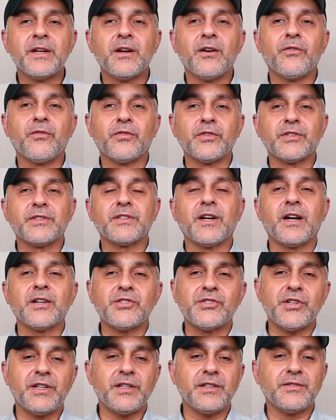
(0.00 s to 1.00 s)

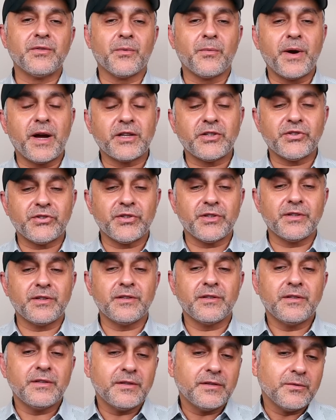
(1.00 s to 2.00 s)
Versace direction